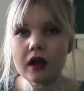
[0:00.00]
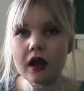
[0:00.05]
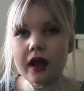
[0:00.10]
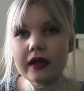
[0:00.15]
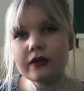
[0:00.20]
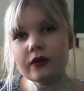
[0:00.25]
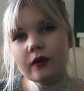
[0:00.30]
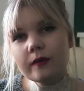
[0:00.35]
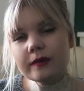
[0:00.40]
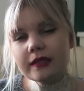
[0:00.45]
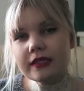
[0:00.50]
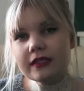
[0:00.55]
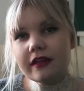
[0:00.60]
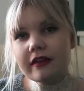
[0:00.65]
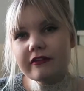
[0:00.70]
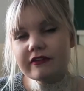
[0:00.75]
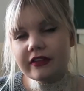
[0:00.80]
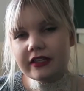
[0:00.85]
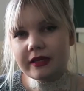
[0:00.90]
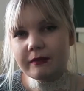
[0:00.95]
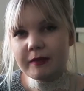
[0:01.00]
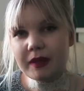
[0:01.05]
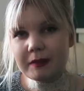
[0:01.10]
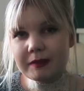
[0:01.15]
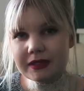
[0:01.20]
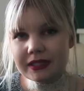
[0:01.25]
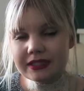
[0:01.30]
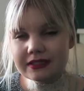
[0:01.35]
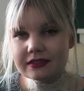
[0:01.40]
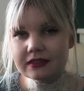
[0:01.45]
I normally love the
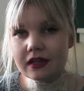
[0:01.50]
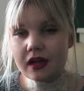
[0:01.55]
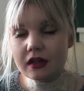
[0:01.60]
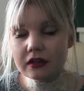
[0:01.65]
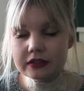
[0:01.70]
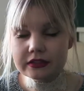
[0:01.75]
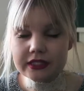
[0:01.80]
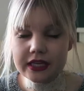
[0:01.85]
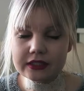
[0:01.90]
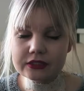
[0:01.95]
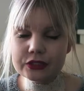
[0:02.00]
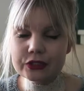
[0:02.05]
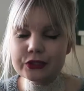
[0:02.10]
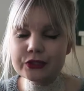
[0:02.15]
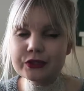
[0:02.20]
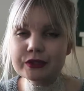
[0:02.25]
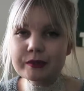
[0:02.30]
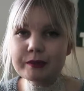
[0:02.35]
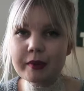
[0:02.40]
Maybelline Colour Tattoos,